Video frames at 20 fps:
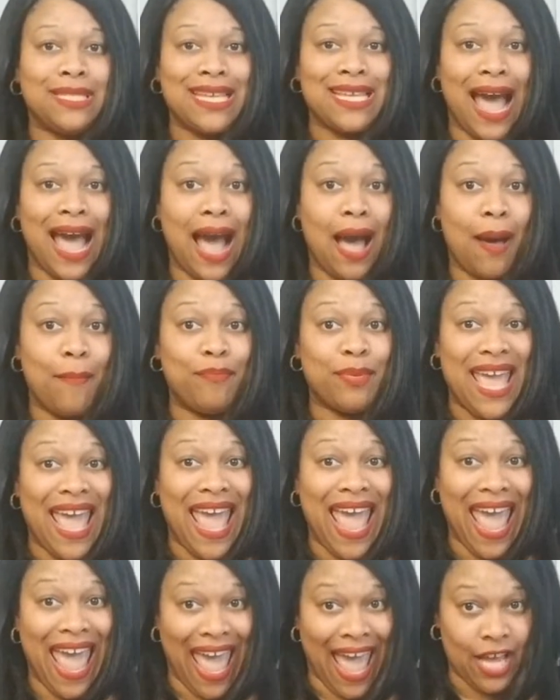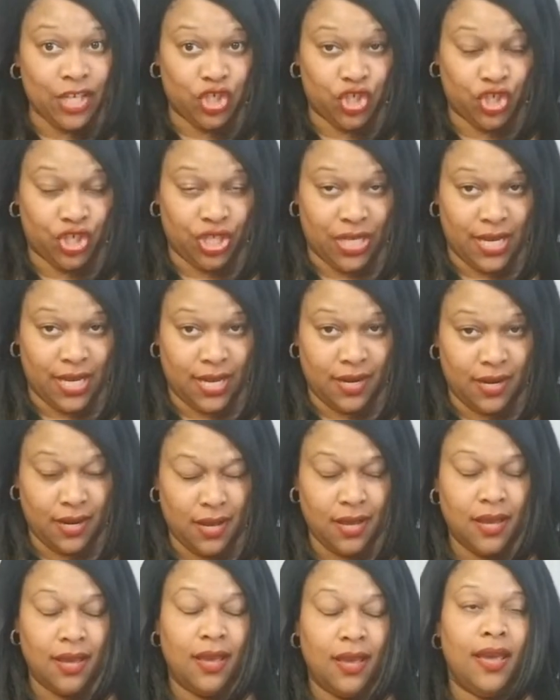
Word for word: top Ashton